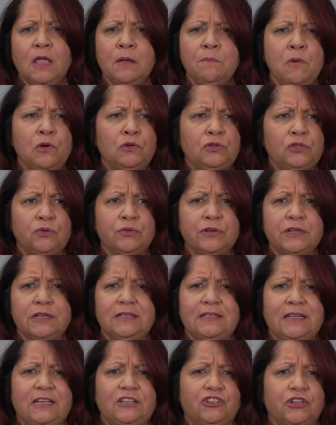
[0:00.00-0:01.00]
most
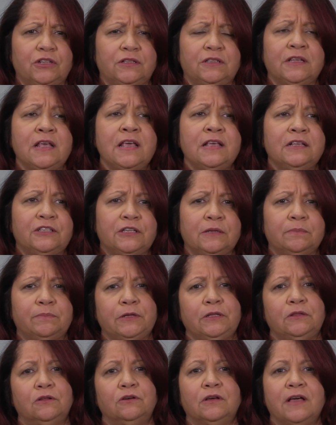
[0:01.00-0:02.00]
organizations
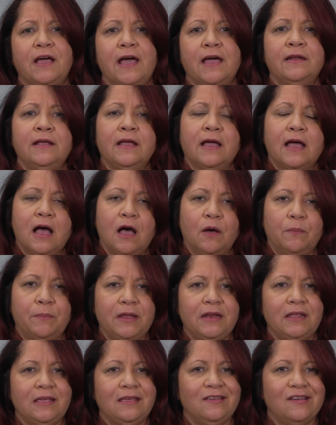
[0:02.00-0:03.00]
simply look at how
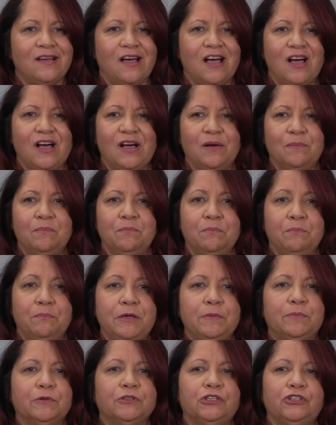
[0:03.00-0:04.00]
many
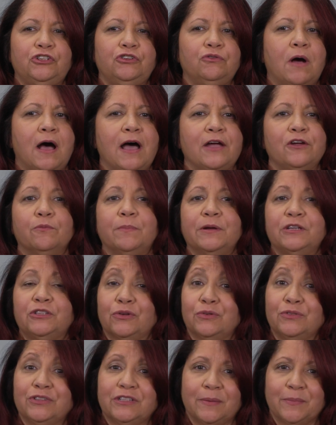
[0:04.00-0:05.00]
people did you hire by
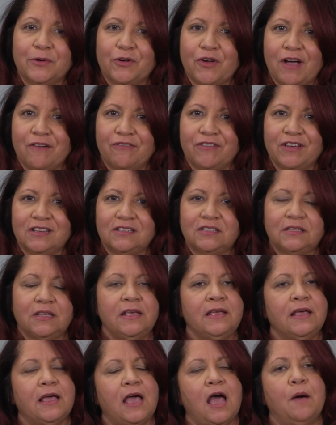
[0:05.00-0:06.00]
certain demographics,
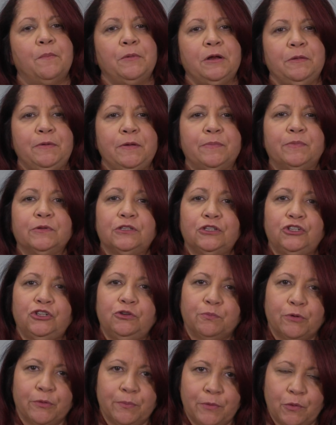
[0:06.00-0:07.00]
how many people did
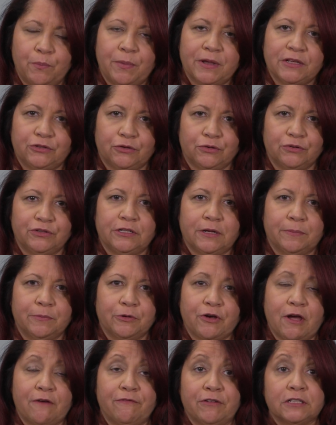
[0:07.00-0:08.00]
you promote by certain
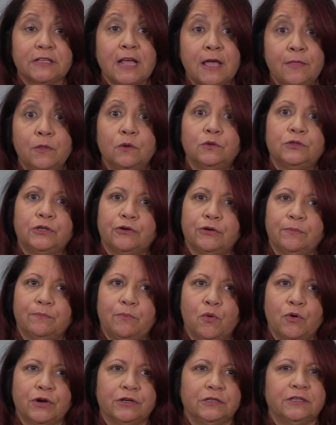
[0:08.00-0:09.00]
demographics, and those are
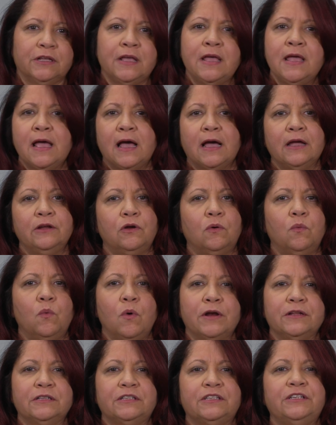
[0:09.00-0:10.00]
important. I don't
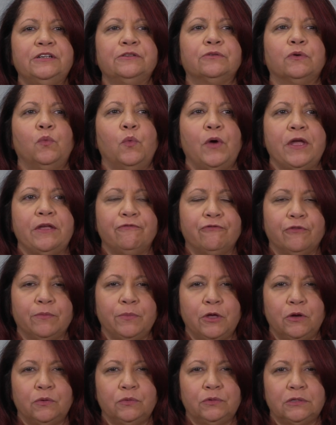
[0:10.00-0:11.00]
want to steer away
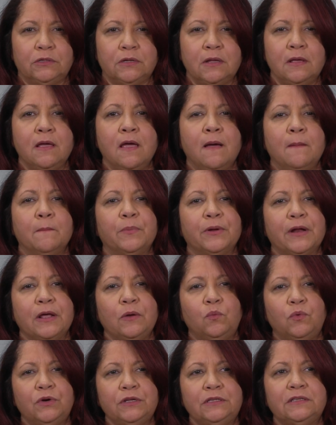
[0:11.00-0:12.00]
from those, but I
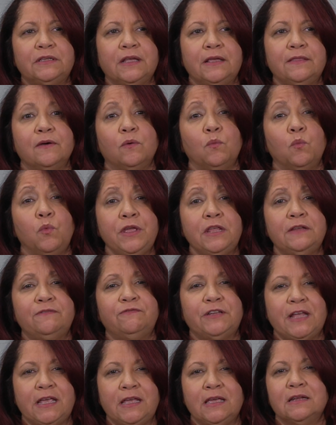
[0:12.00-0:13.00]
would say that
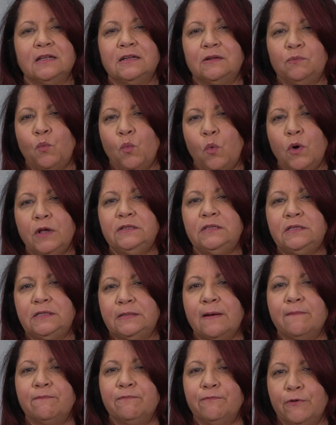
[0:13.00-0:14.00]
we've taken it one
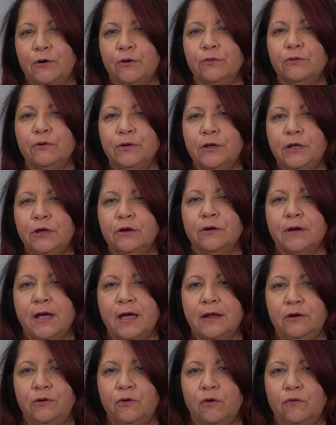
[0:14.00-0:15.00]
step further here
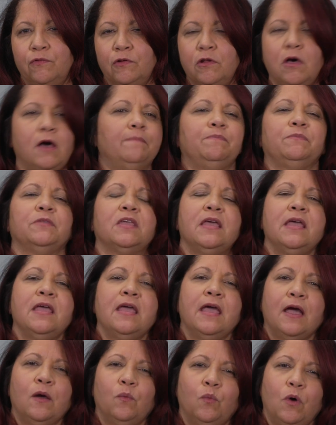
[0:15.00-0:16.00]
at Inovalon,
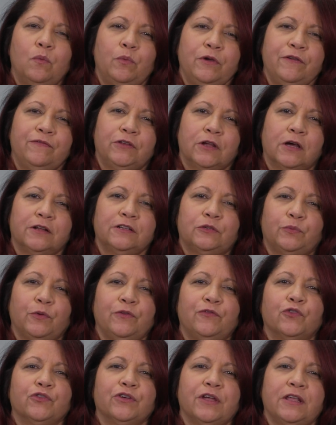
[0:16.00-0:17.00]
and what we've done is
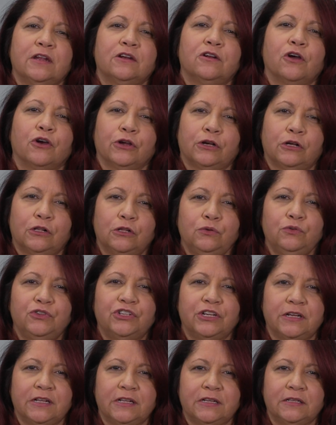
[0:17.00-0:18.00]
we've created our
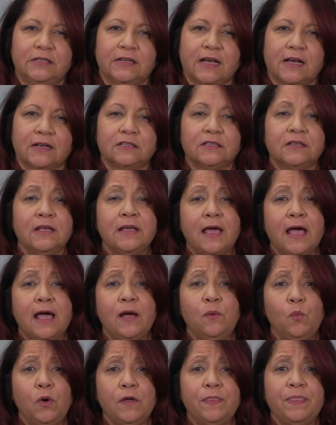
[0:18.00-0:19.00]
inclusion index.
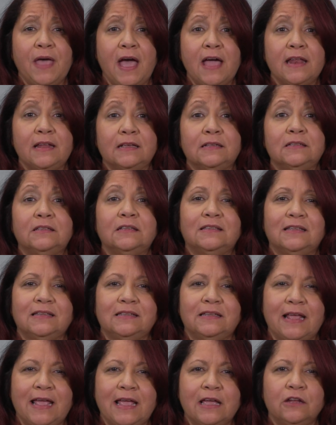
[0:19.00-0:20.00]
And what that is
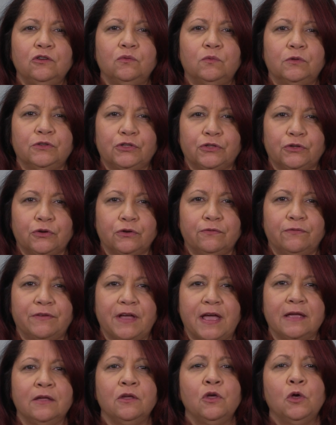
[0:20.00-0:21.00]
an annual
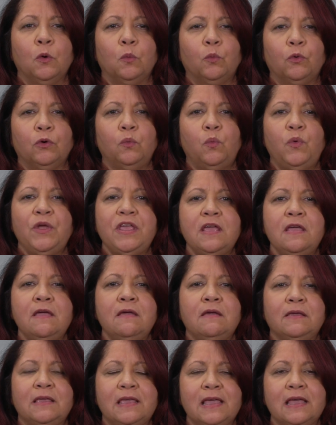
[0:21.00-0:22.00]
survey where
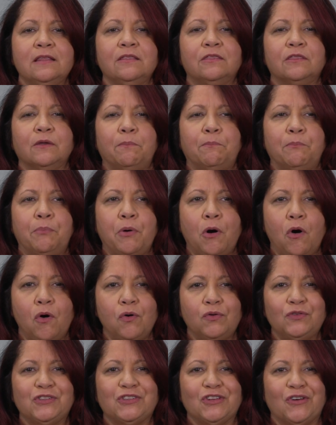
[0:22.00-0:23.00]
we get the
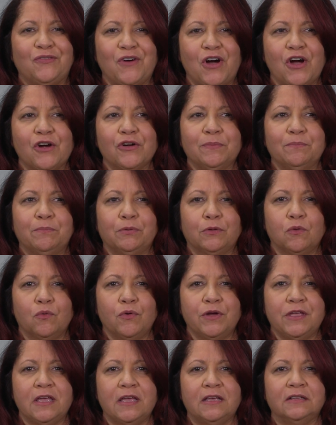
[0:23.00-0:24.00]
pulse of our
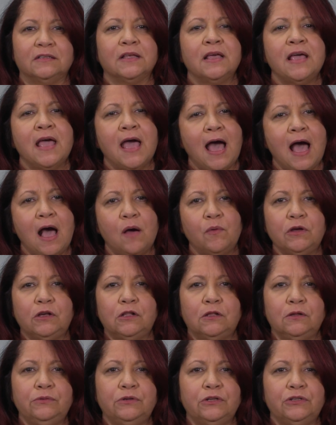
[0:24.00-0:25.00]
employees. How
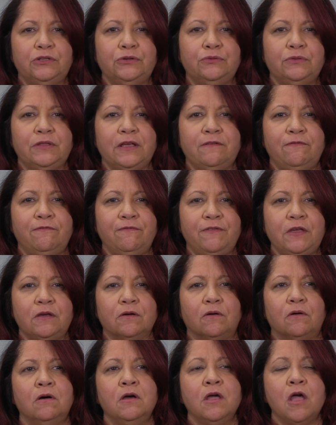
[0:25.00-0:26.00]
included do they
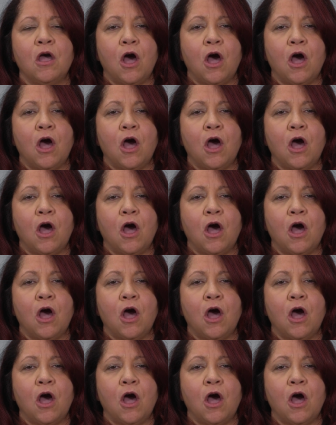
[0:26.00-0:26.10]
feel?